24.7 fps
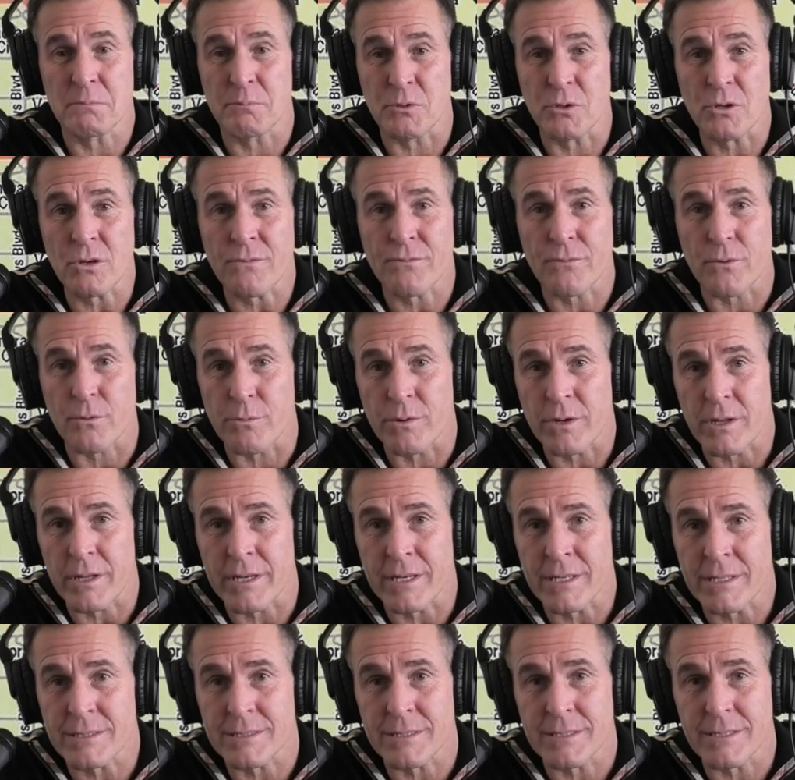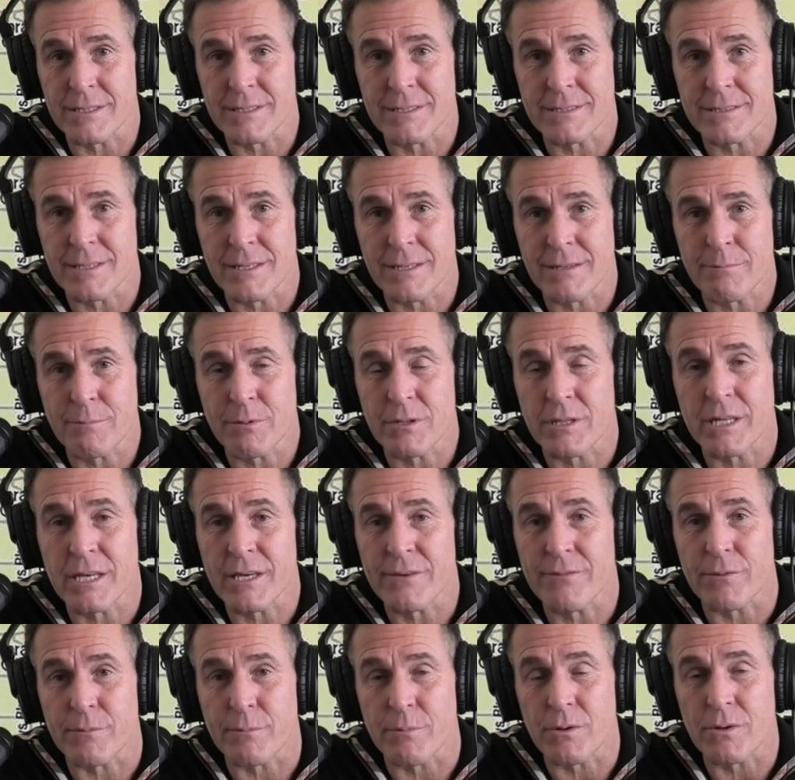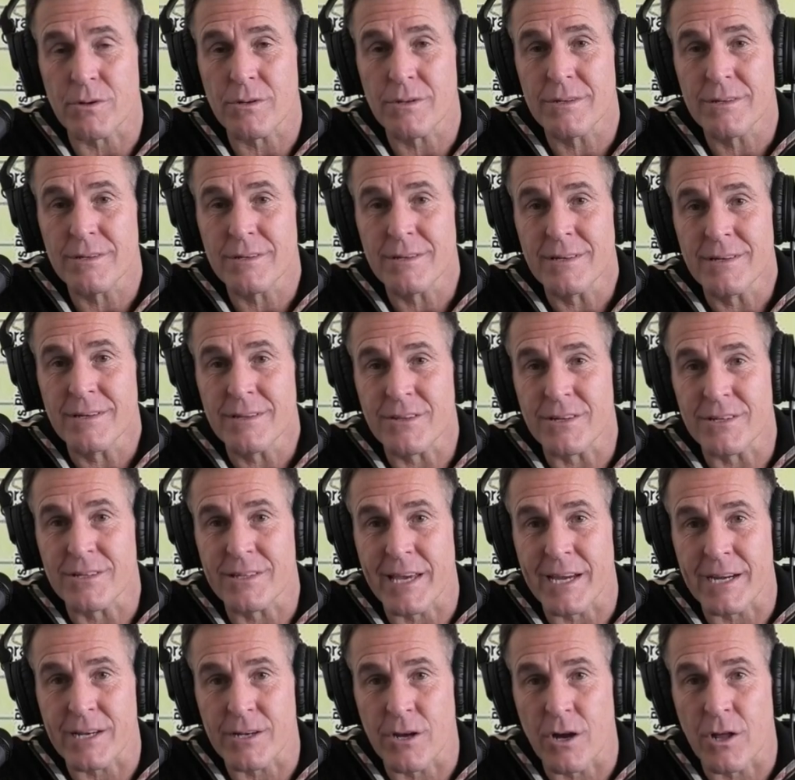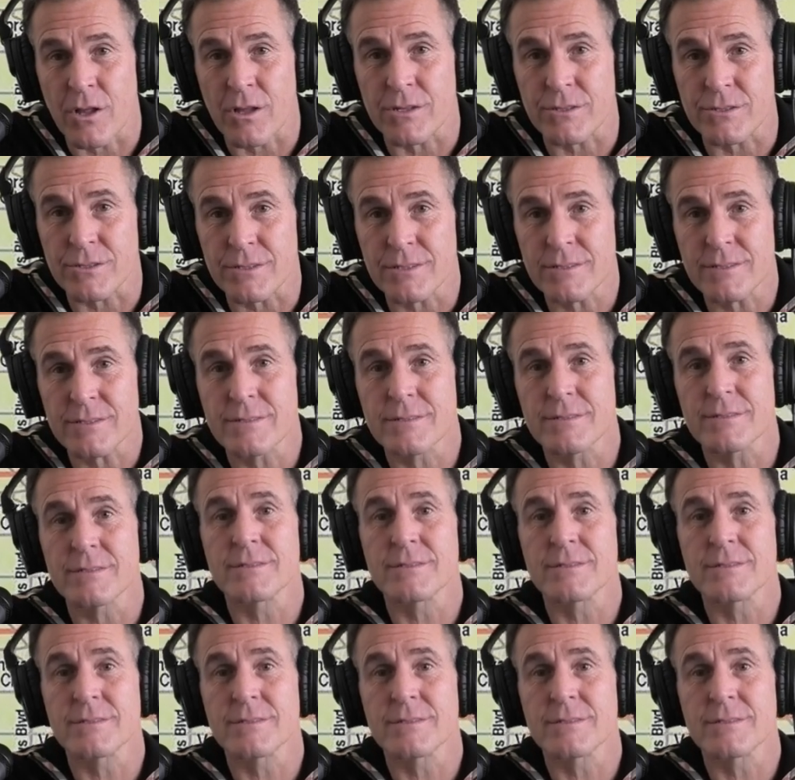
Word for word: beautiful, really. It's unbelievable, the technology.